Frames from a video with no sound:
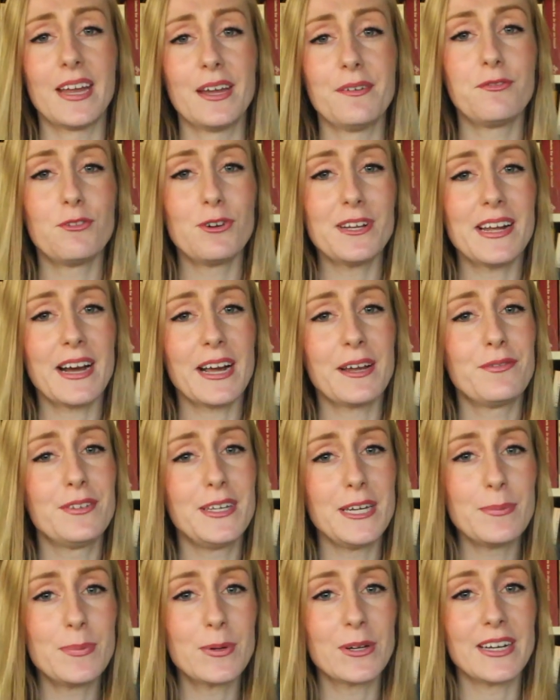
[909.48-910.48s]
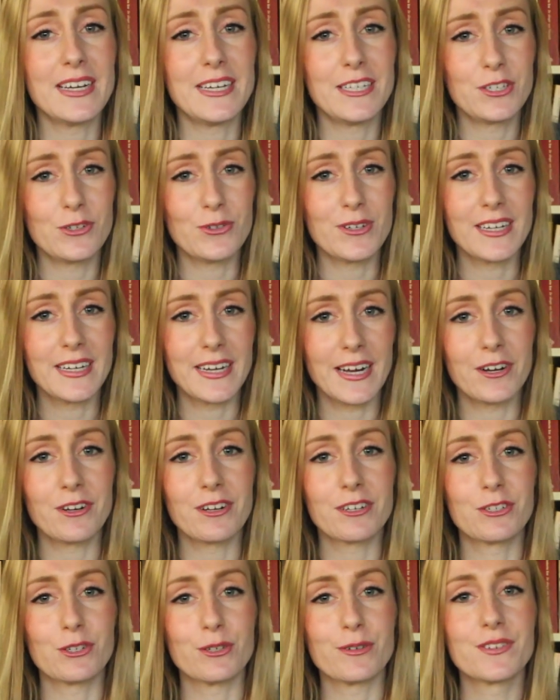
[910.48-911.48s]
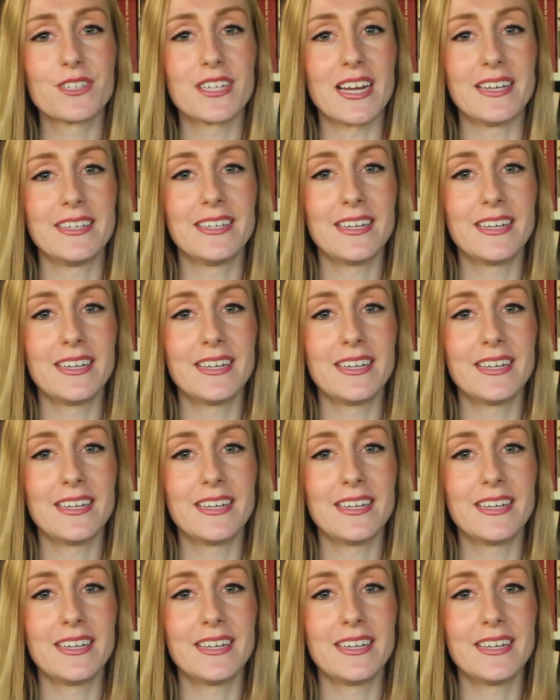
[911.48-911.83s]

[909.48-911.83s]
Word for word: If we dive deeper into the character of St.